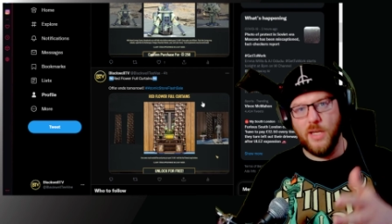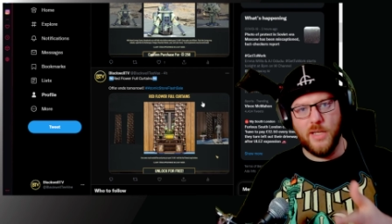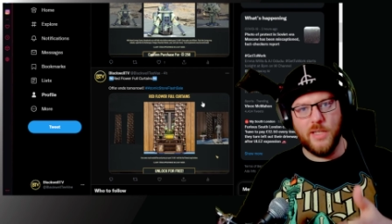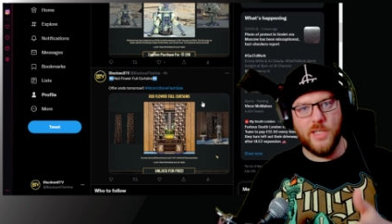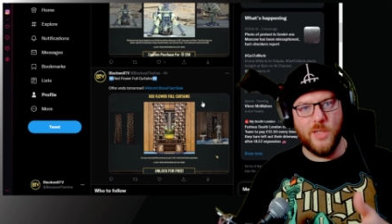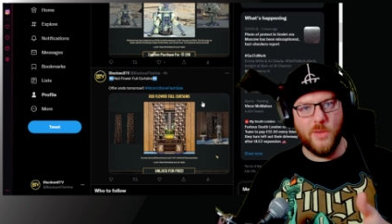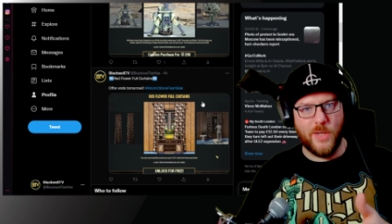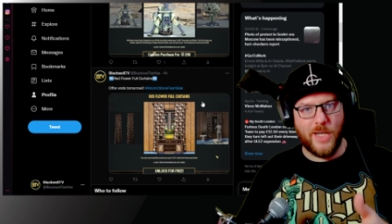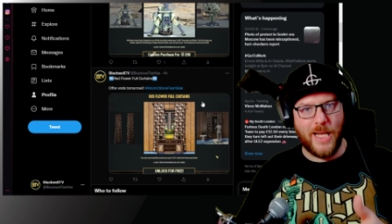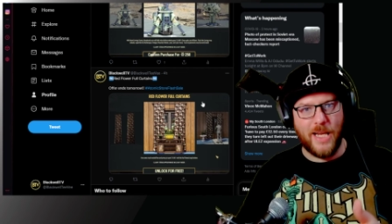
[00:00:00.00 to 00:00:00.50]

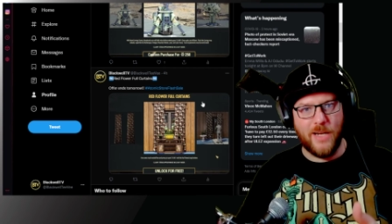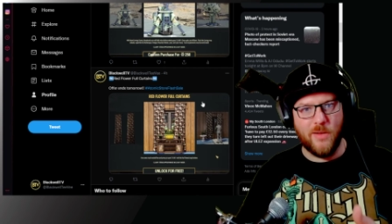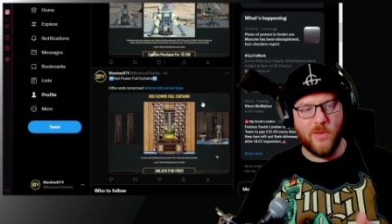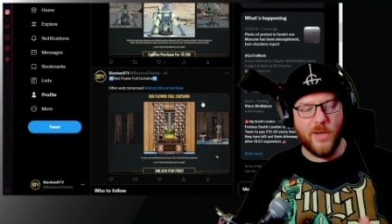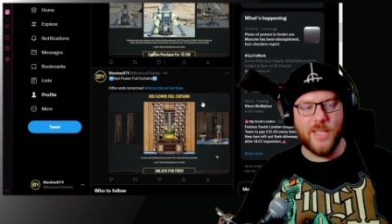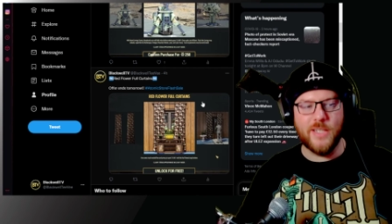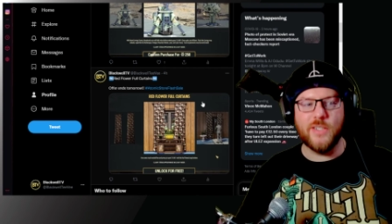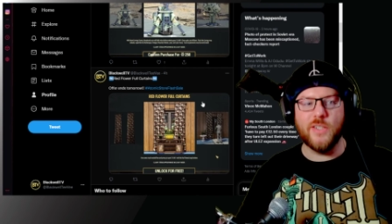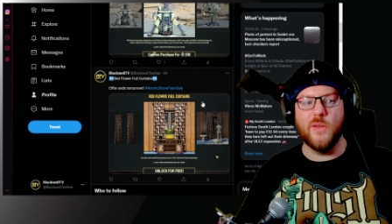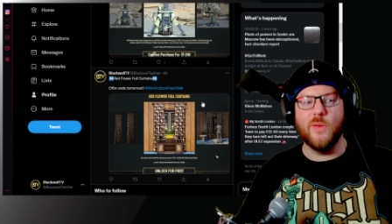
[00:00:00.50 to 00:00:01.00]
UK,
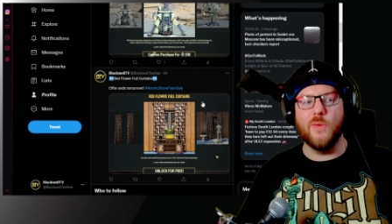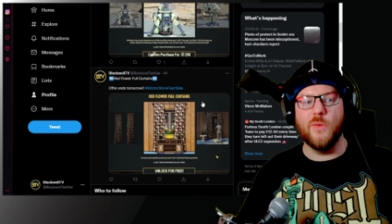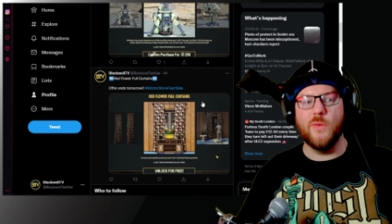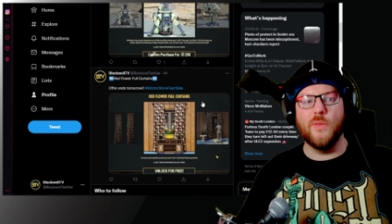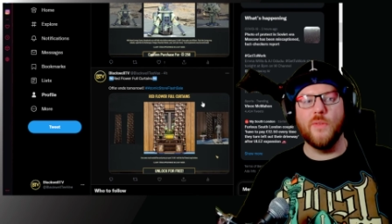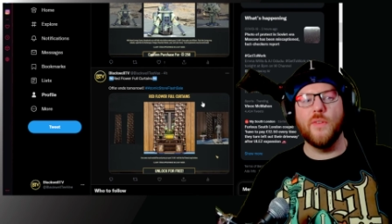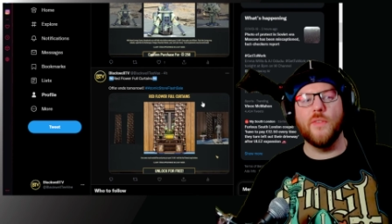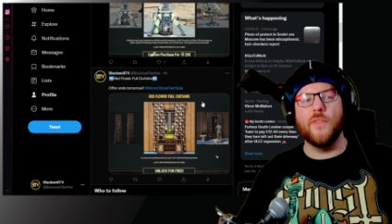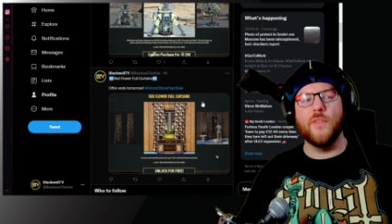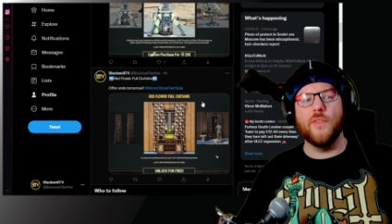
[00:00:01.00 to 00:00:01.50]
right? So
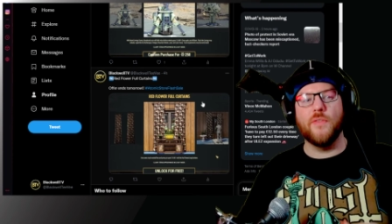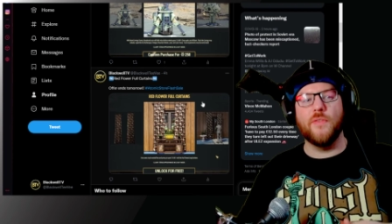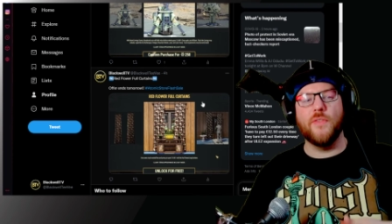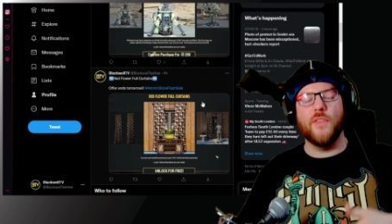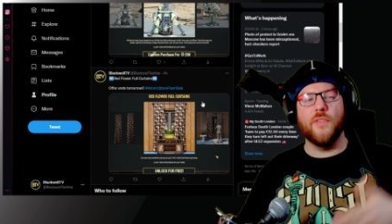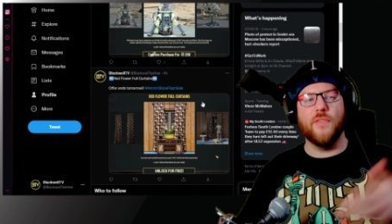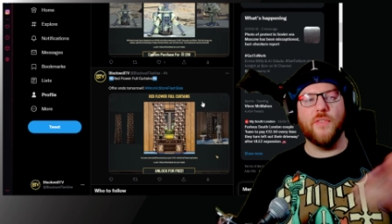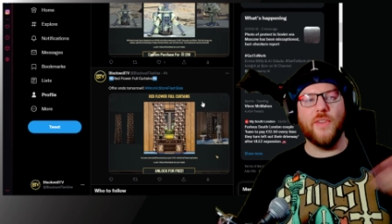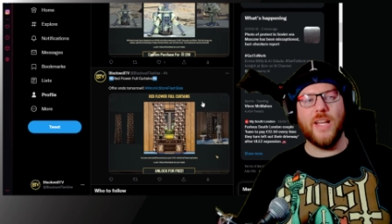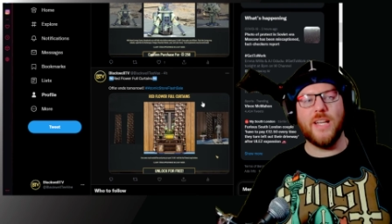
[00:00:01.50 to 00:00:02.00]
the
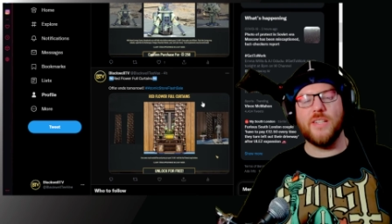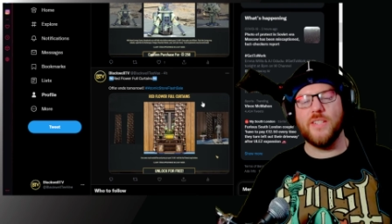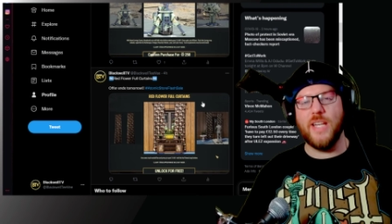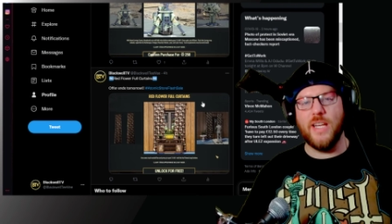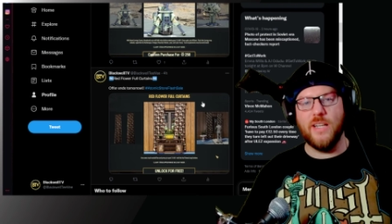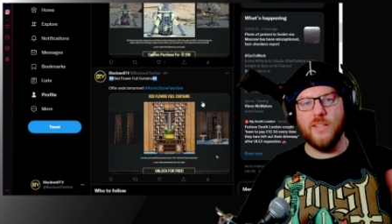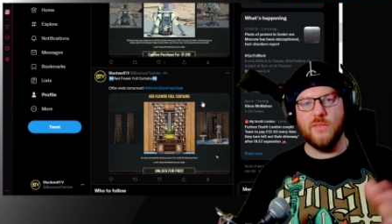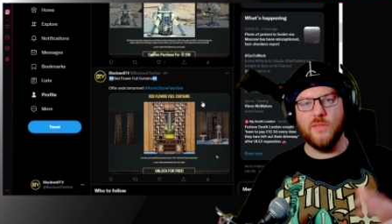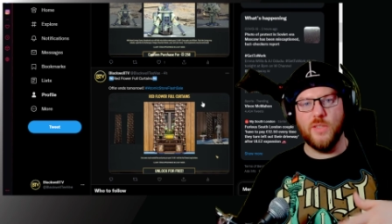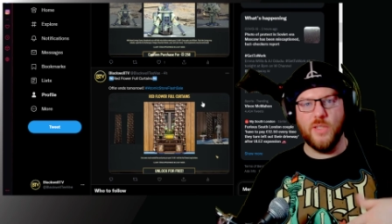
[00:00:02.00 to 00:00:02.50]
flash
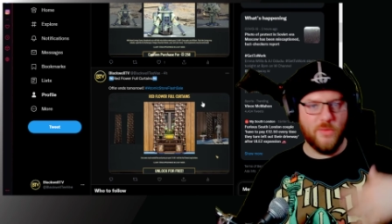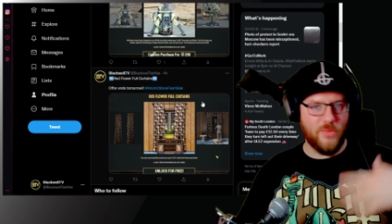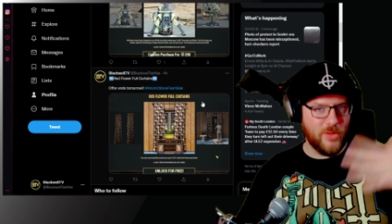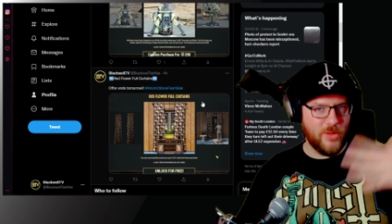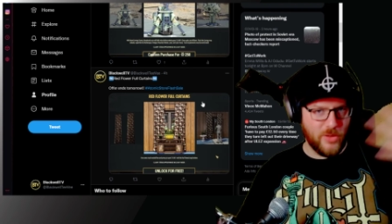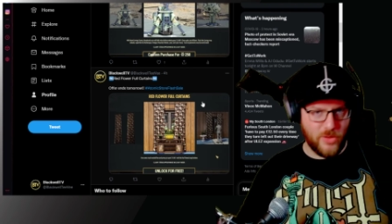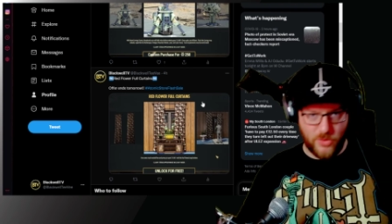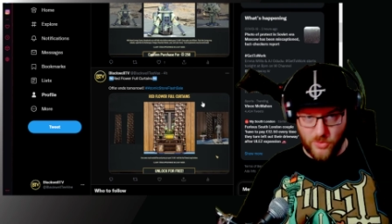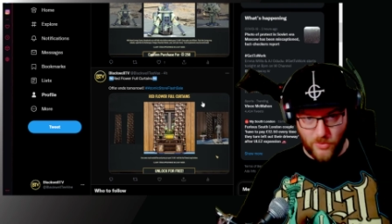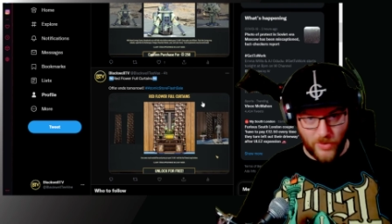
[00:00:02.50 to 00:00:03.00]
sale
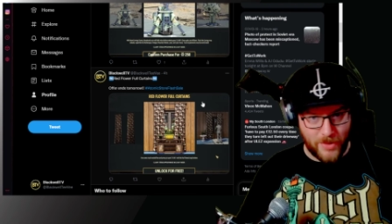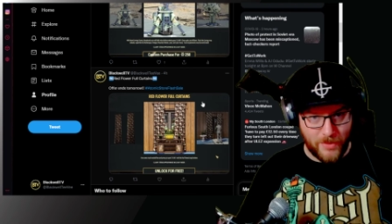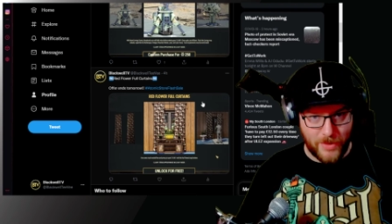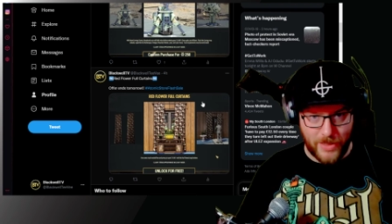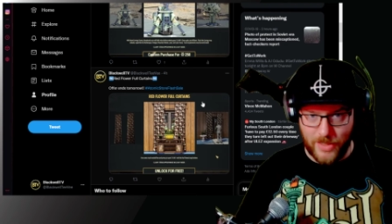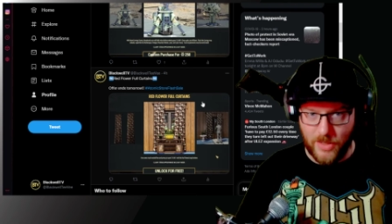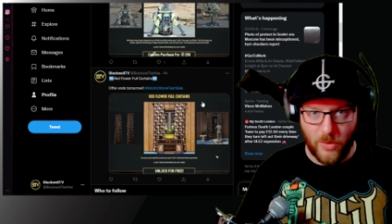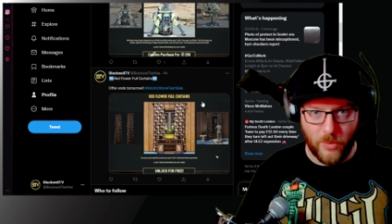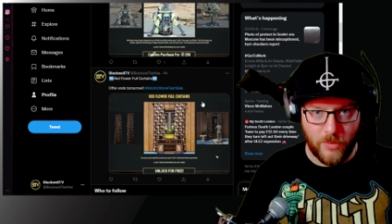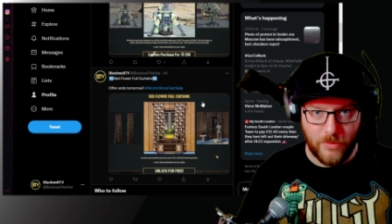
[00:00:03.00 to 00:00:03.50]
has already
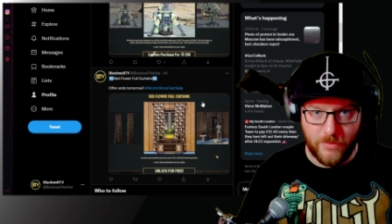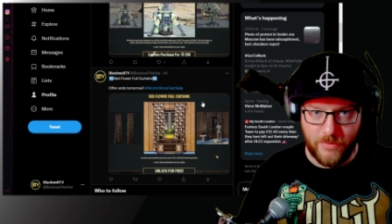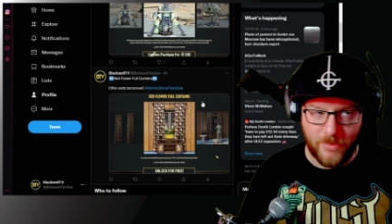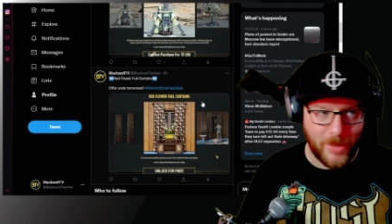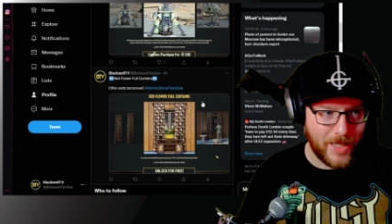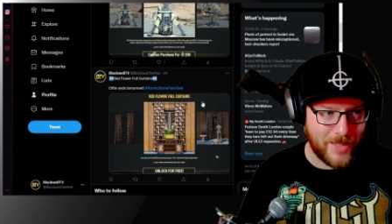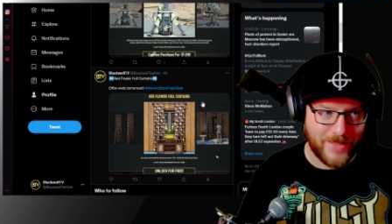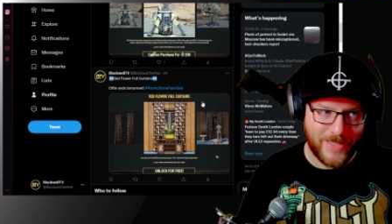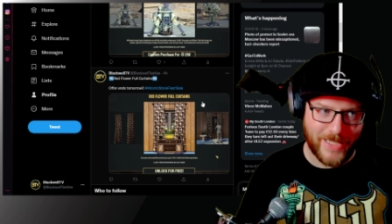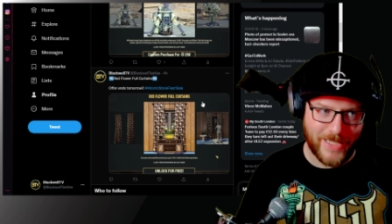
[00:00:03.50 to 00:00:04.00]
been on for
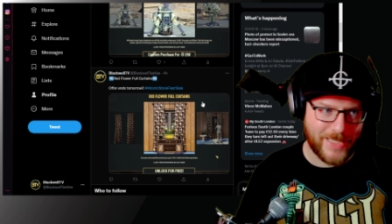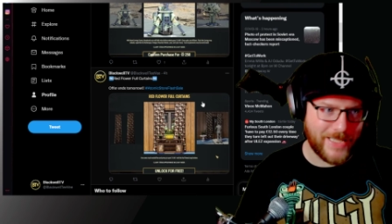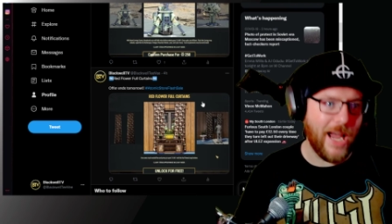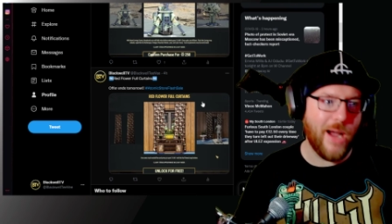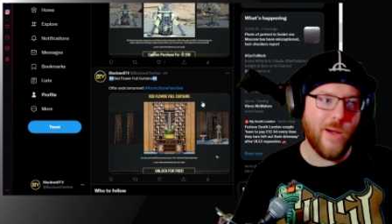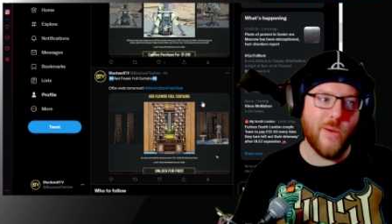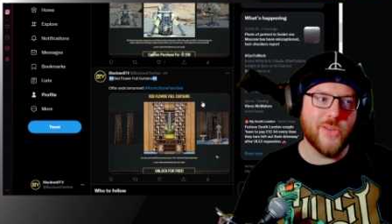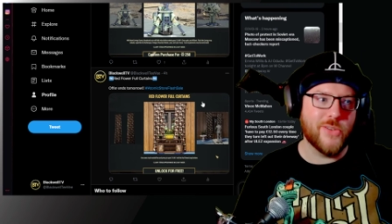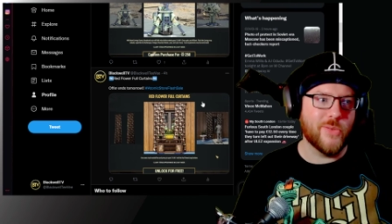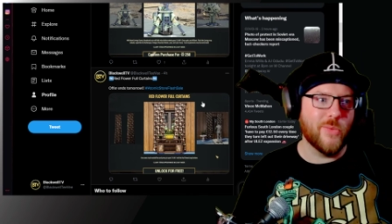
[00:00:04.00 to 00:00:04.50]
about 6
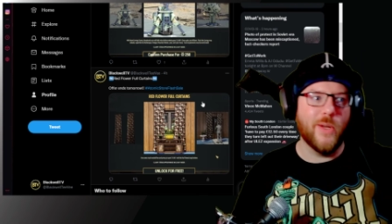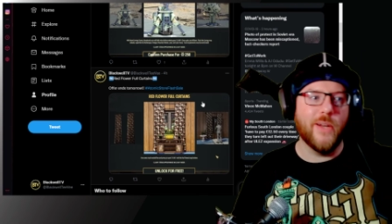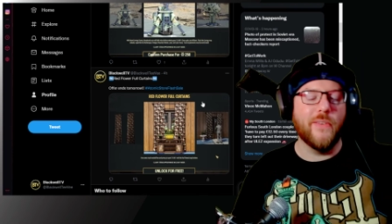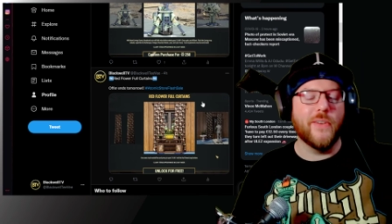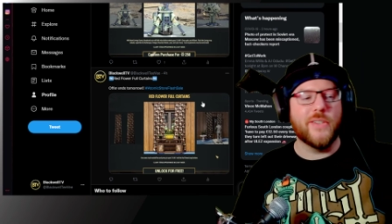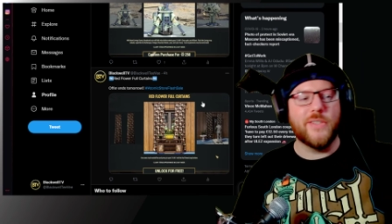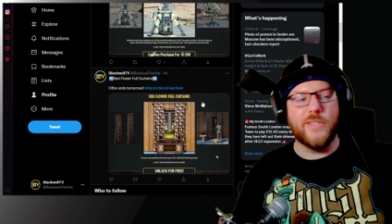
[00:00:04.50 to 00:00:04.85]
hours or whatever.